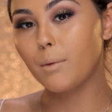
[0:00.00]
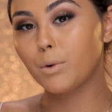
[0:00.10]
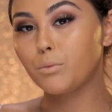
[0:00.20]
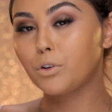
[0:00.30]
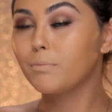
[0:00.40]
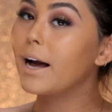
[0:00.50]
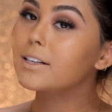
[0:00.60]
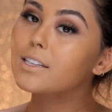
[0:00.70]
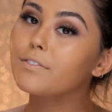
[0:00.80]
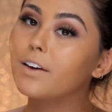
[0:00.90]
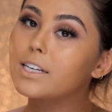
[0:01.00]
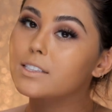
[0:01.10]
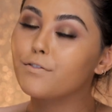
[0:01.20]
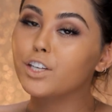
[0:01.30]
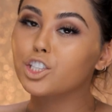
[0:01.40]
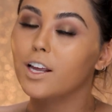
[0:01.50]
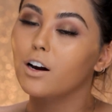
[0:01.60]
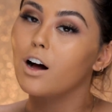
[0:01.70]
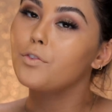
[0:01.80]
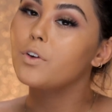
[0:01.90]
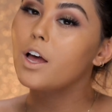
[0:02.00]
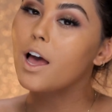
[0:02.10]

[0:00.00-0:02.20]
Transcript: I'm gonna move back to the face, finish that off,